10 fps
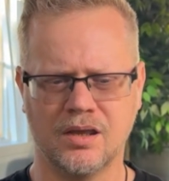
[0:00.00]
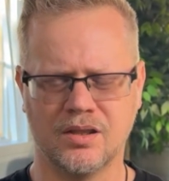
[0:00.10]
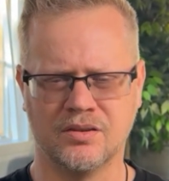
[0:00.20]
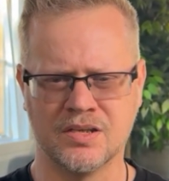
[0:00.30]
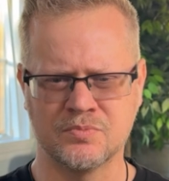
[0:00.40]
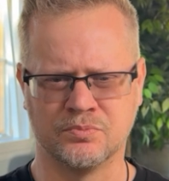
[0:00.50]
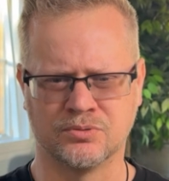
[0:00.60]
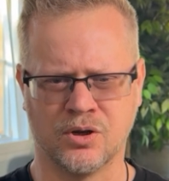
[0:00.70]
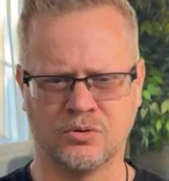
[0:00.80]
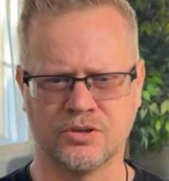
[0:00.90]
This
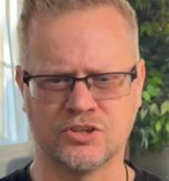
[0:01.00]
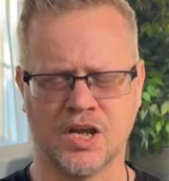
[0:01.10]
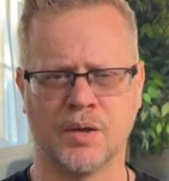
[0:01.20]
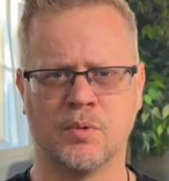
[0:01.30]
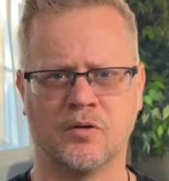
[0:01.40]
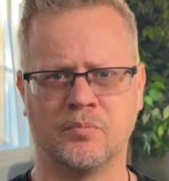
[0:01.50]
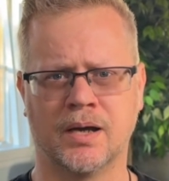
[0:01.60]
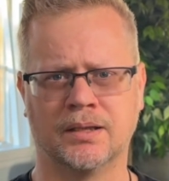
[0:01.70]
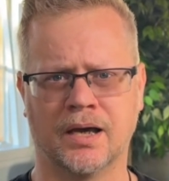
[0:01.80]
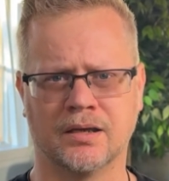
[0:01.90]
broke shame off my
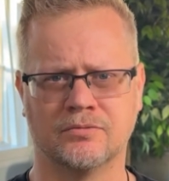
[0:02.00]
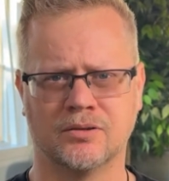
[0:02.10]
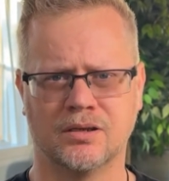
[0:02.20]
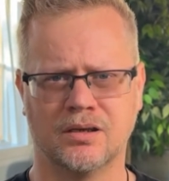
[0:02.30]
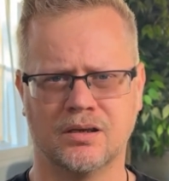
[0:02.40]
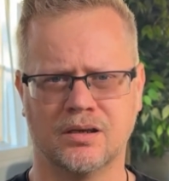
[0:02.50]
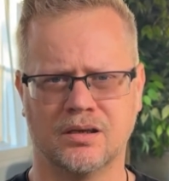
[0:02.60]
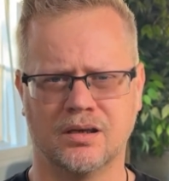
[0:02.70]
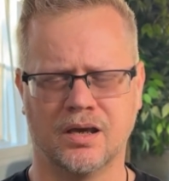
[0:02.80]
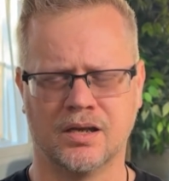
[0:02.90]
life,
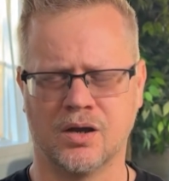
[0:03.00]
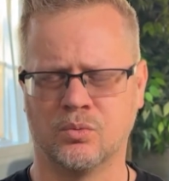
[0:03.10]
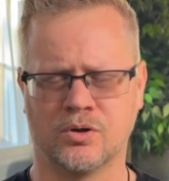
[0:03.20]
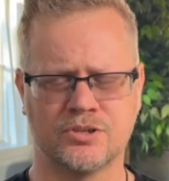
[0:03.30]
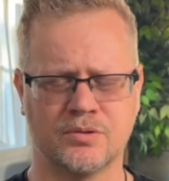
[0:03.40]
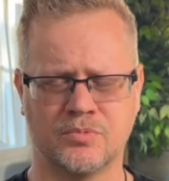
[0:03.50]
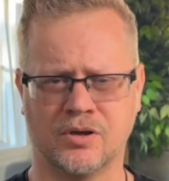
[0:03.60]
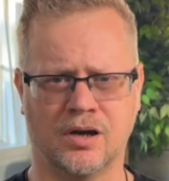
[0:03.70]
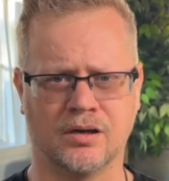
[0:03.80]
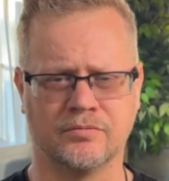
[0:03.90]
and I worshiped
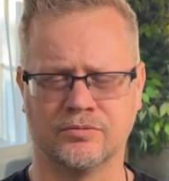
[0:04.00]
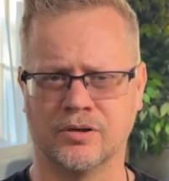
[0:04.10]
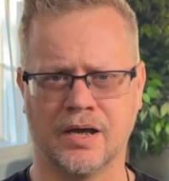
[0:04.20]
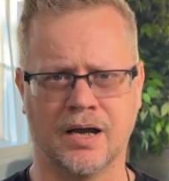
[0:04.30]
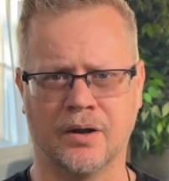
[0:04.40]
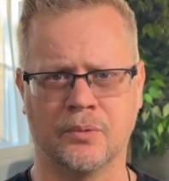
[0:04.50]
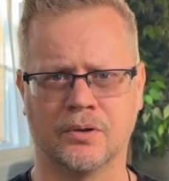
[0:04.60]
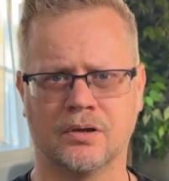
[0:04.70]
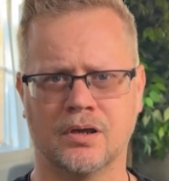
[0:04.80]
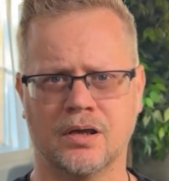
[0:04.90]
God for an
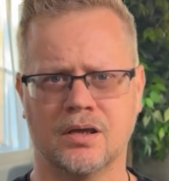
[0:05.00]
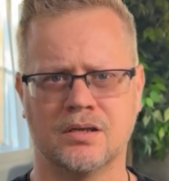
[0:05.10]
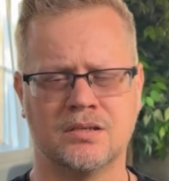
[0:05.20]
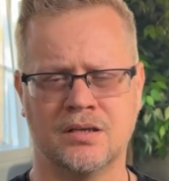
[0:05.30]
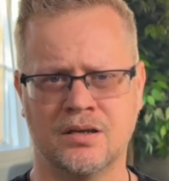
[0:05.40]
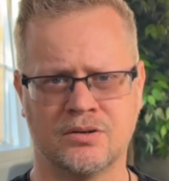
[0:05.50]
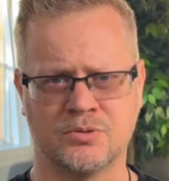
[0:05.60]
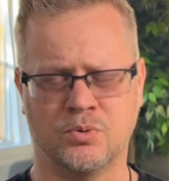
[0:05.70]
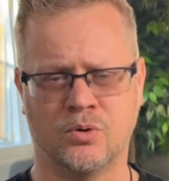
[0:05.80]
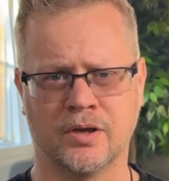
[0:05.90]
hour, tears pouring